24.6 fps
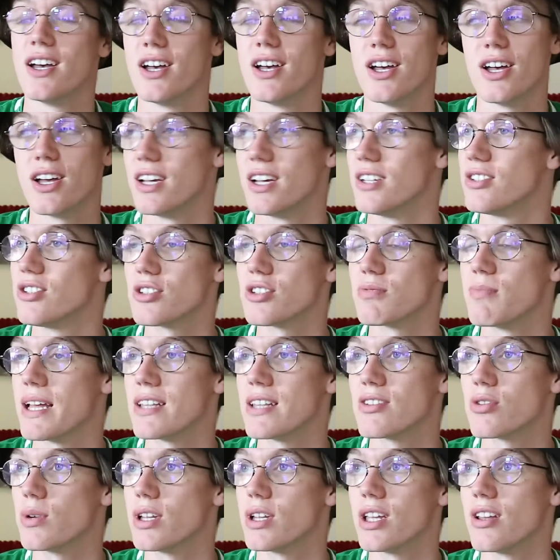It's just
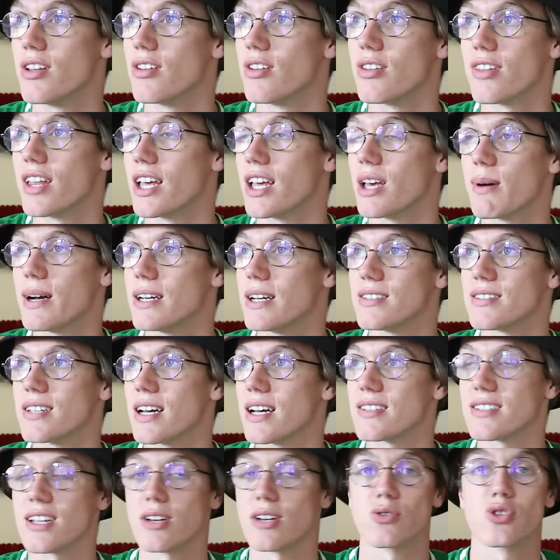mental when you think about his
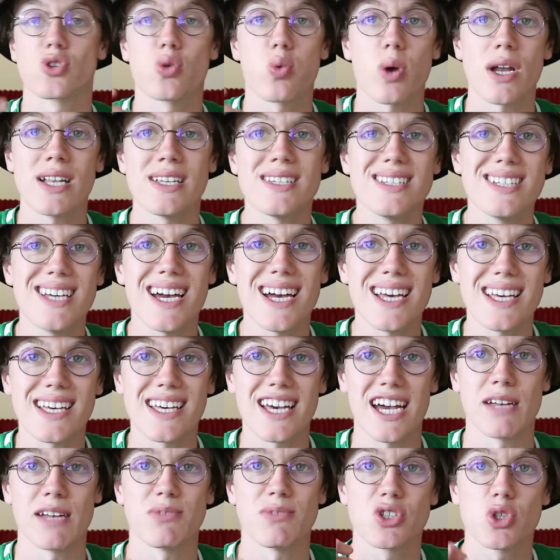stats now. 28
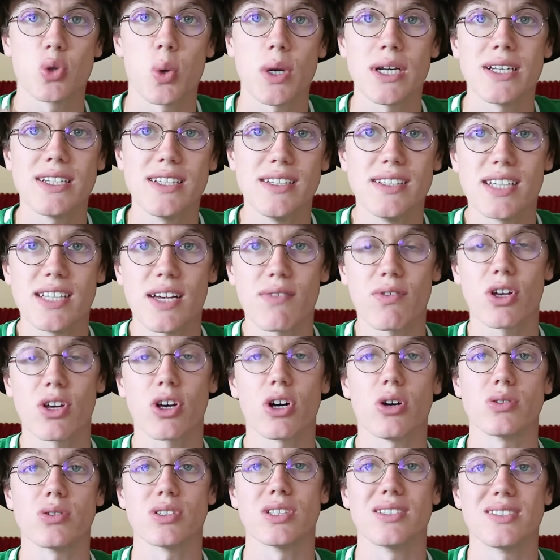games, 27
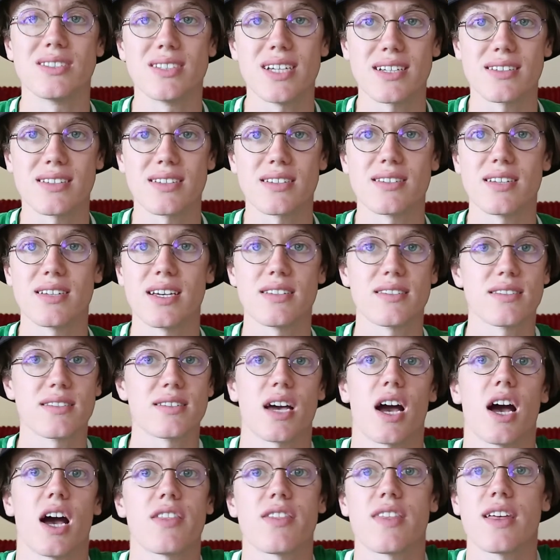goals and 6 assists.
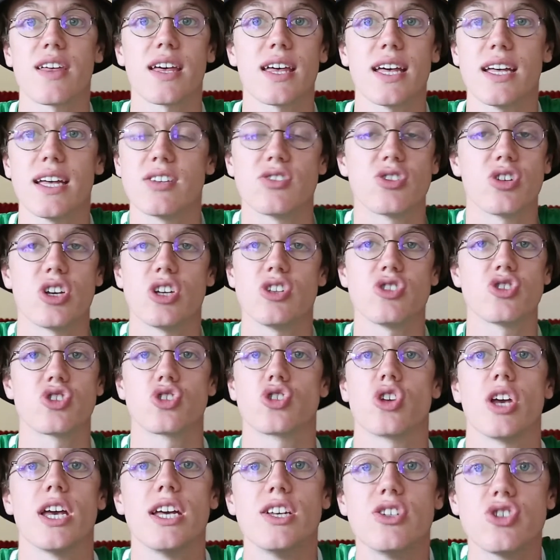I think
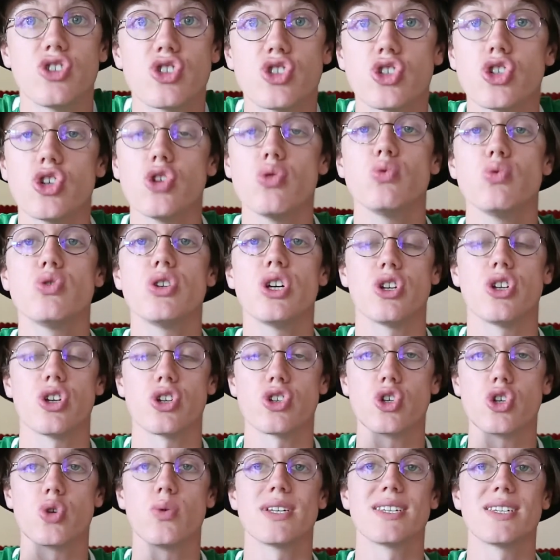he's suited
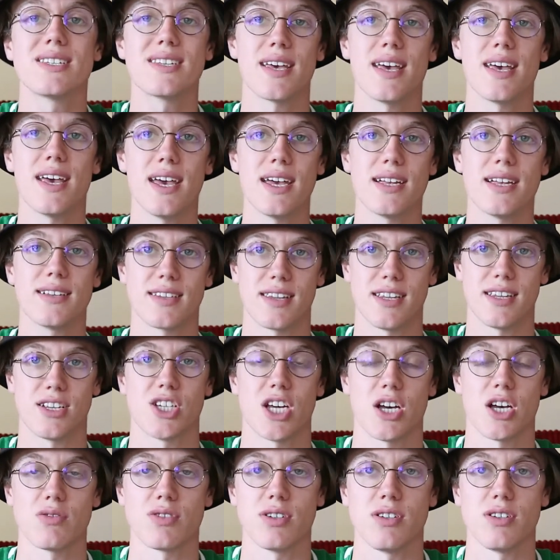to a T to the
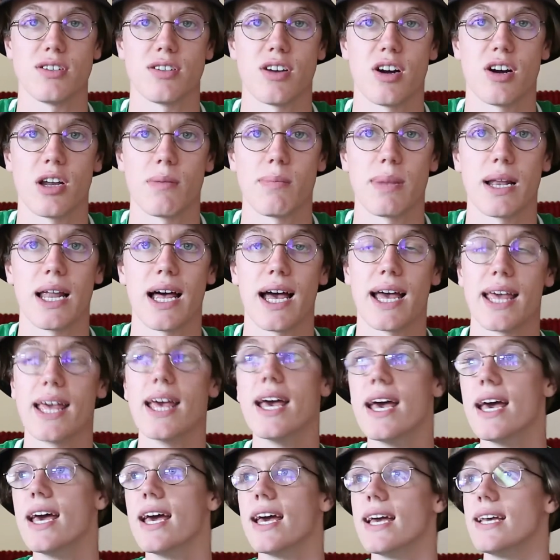Chelsea style of play.
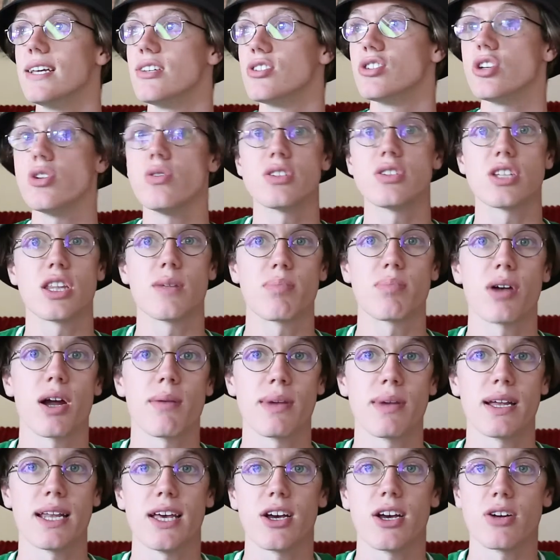He's suited to the
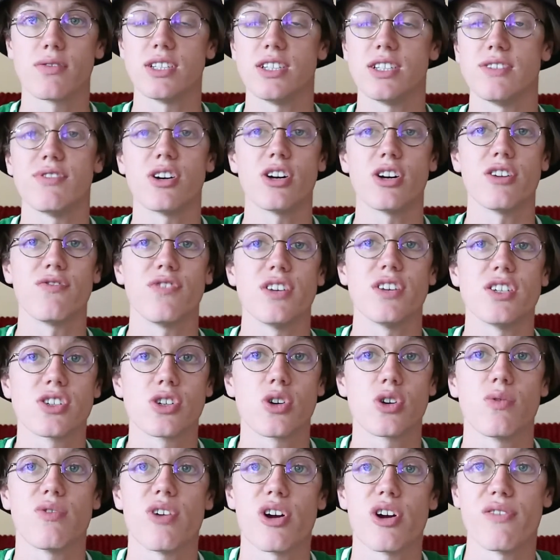Premier League. Obviously, he's very
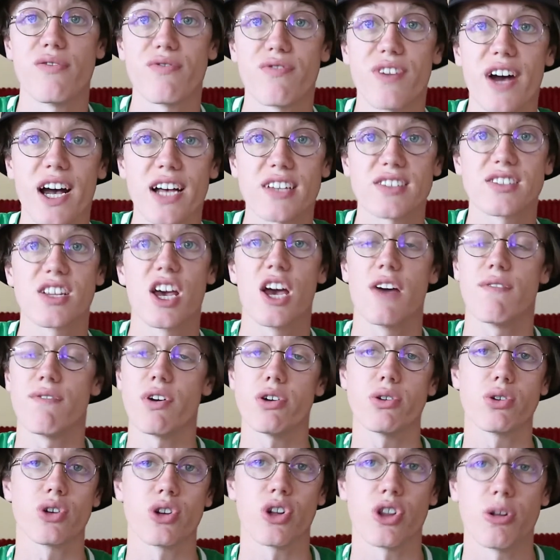physical, very fast, very
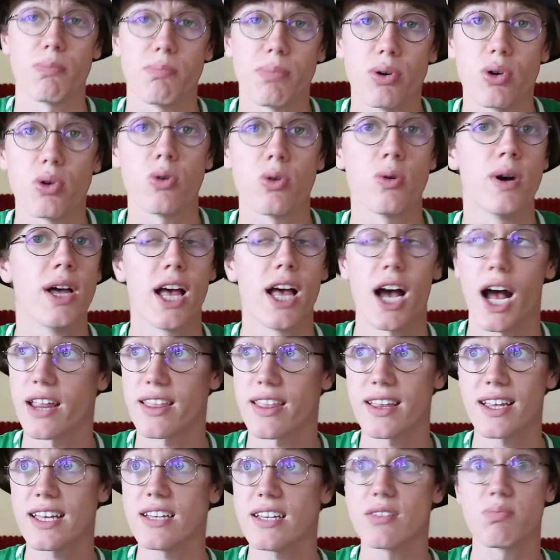good on the ball. I
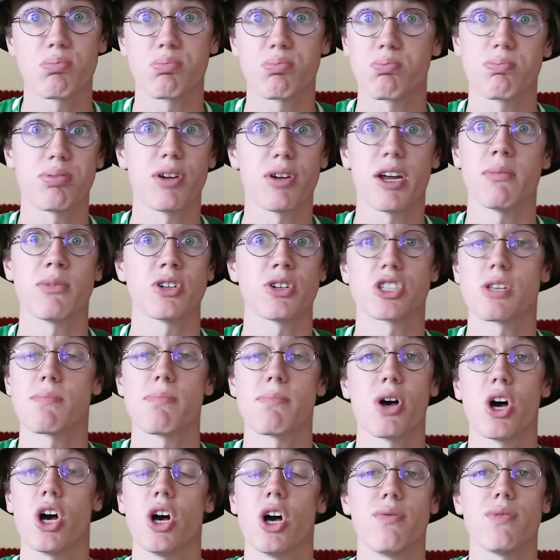think he's pretty much the
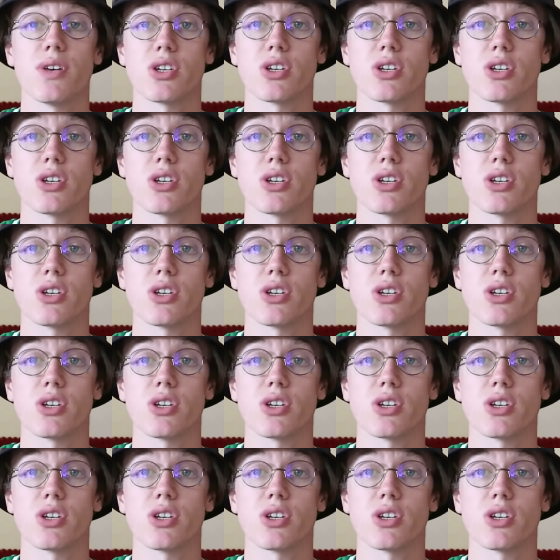perfect